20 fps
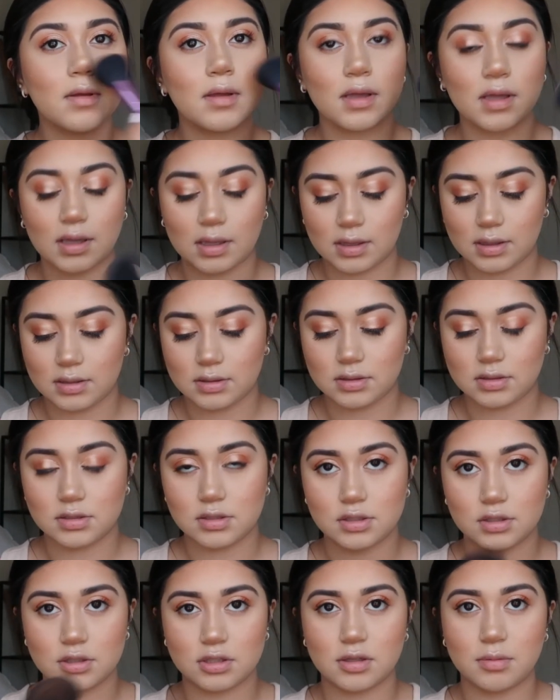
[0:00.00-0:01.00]
and
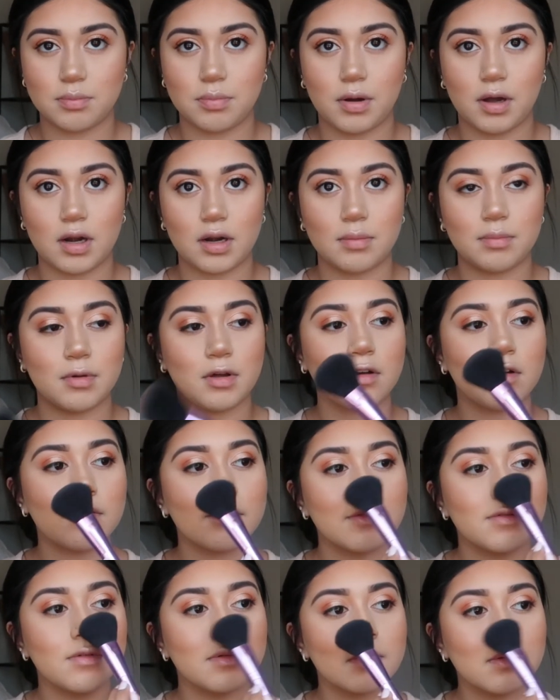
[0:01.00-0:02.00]
to the bottom
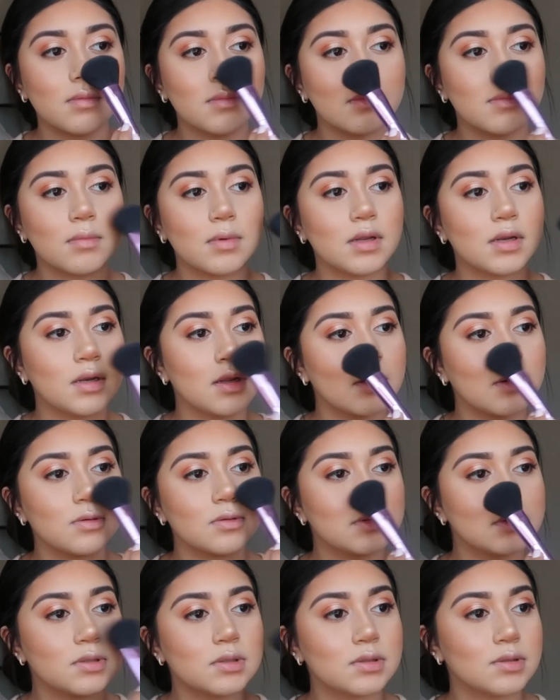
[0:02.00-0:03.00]
of my
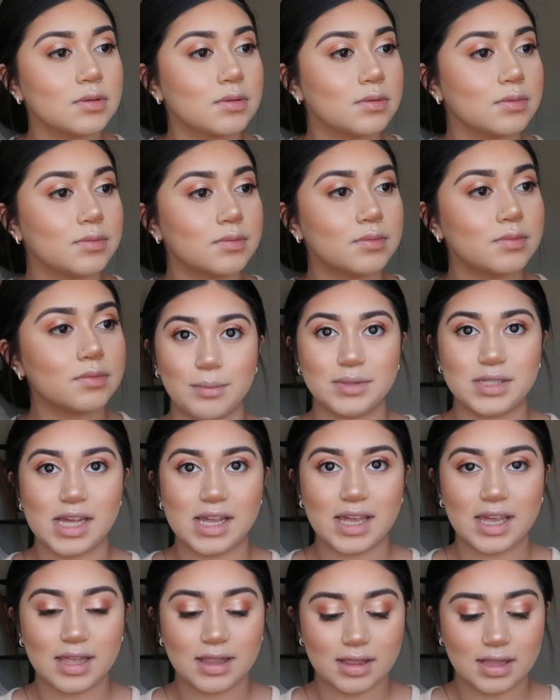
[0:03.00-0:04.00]
nose. I'm
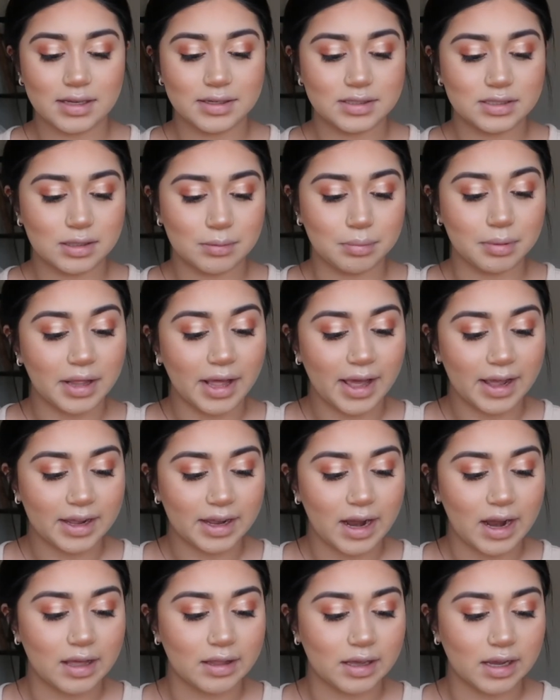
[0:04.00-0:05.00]
taking this black
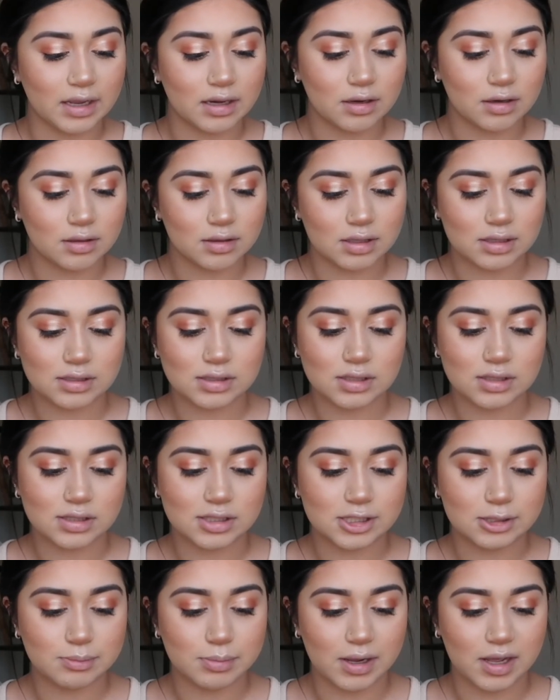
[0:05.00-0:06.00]
eyeliner. This
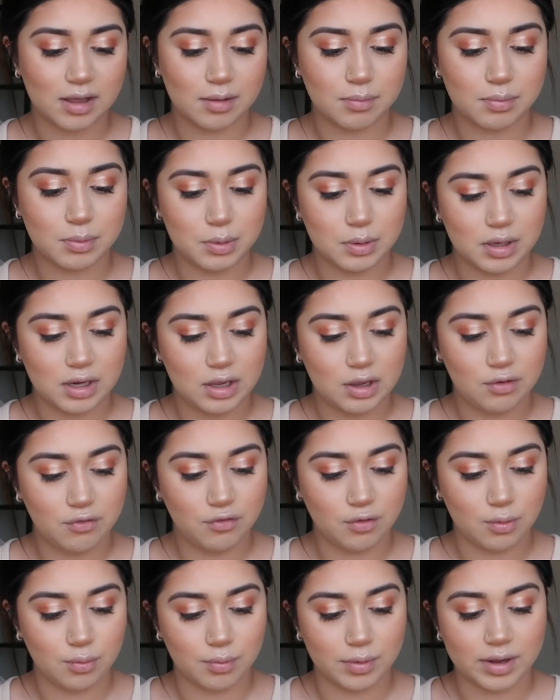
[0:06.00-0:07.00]
is by Beauty
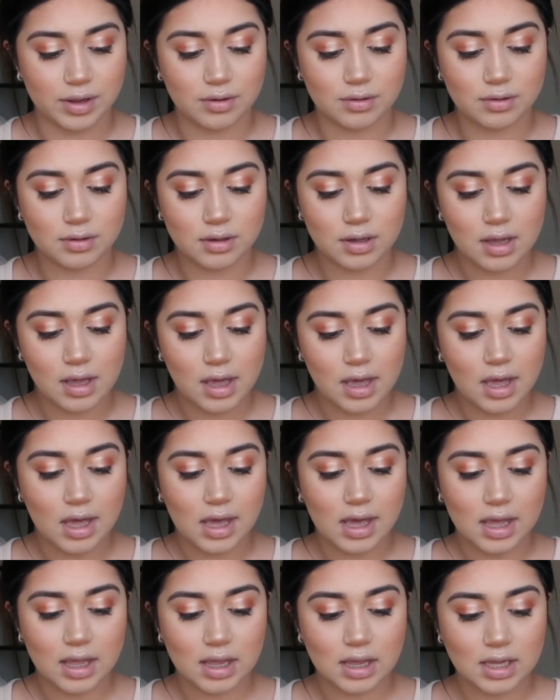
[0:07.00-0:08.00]
For Real,
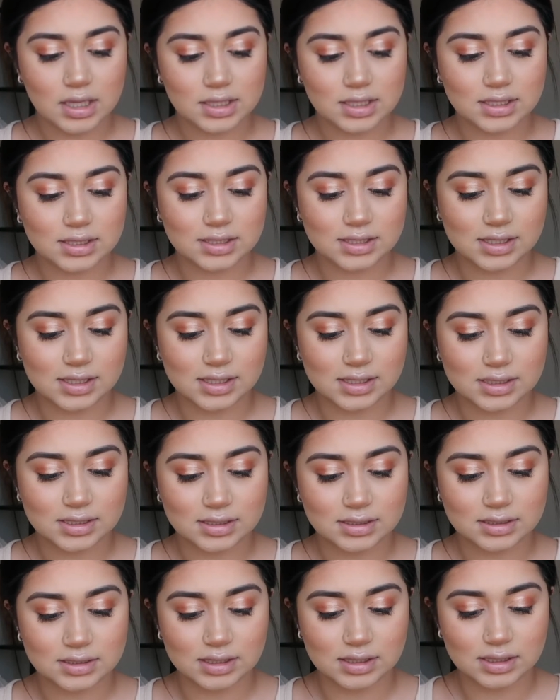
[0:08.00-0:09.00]
and this
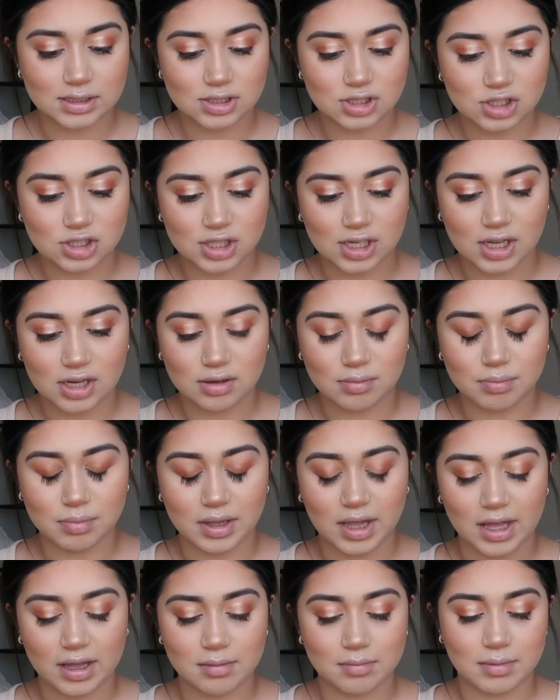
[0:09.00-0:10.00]
is in the shade
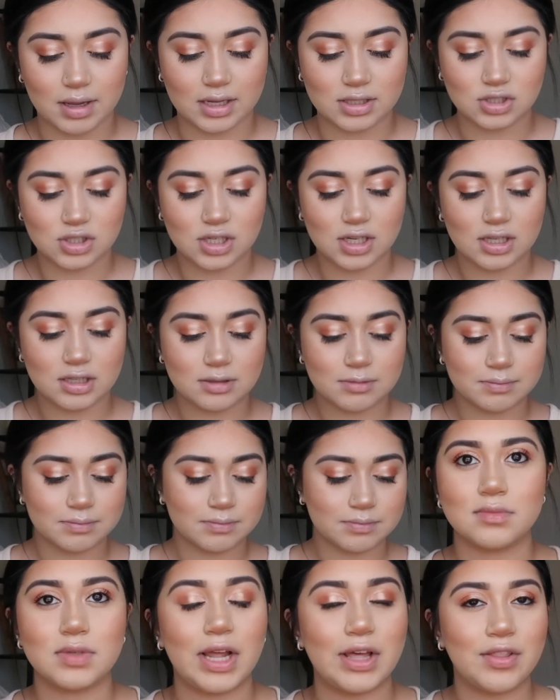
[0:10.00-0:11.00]
Black Magic.
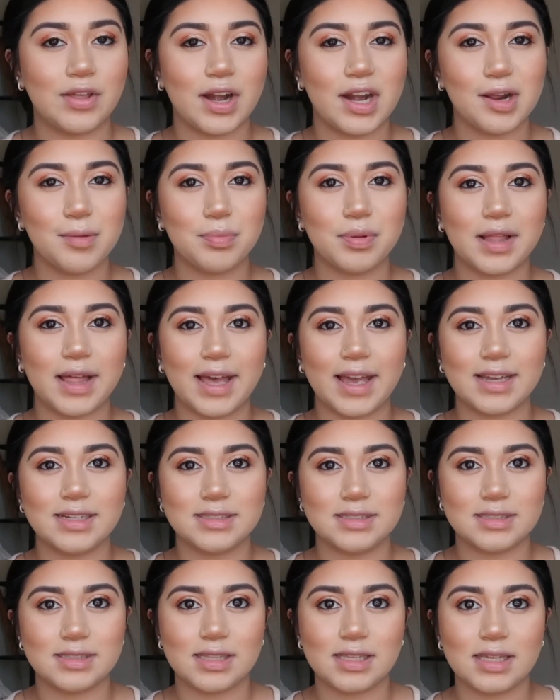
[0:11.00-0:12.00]
Now that I
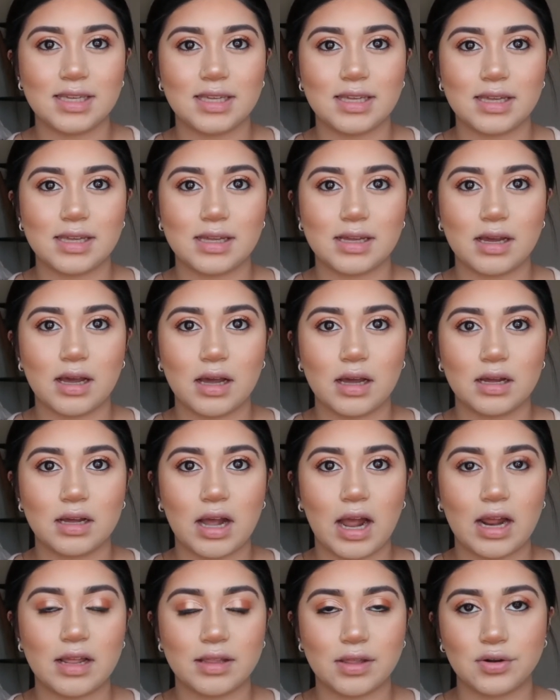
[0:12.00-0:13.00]
applied the
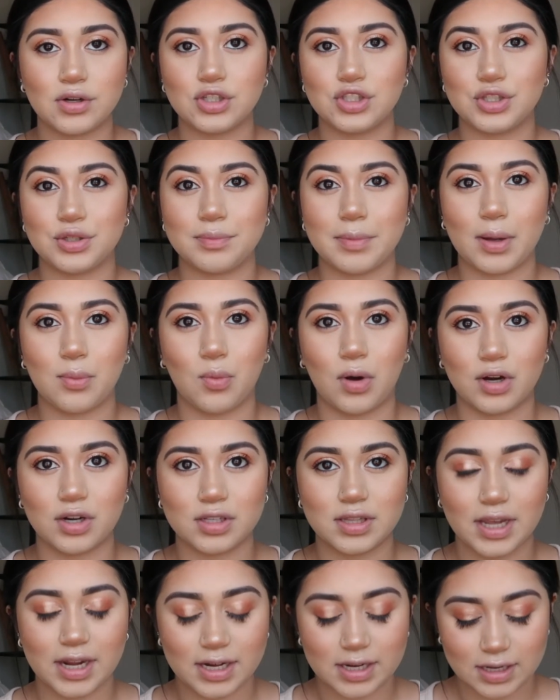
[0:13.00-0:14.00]
eyeliner to my
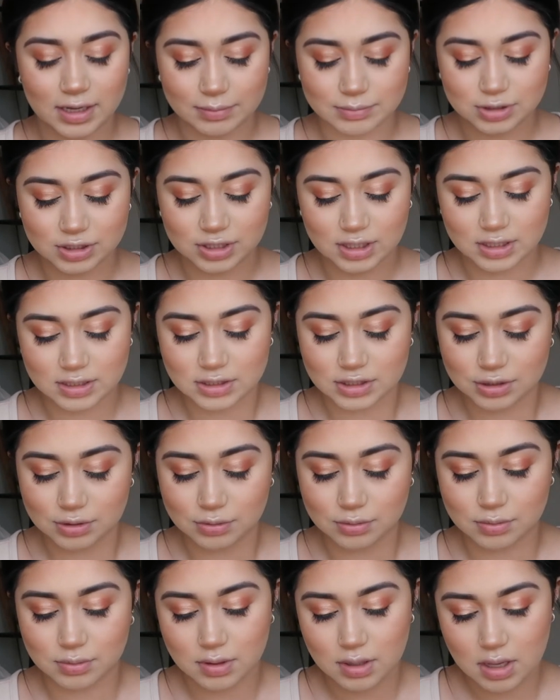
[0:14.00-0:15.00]
waterline, I'm just gonna
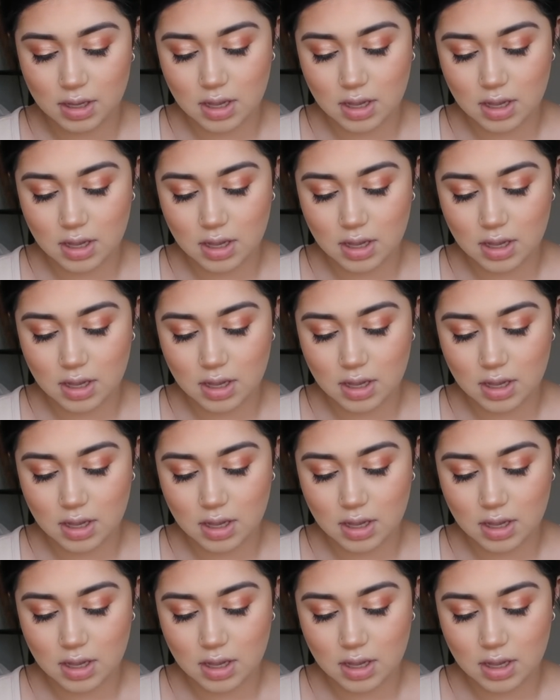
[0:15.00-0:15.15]
do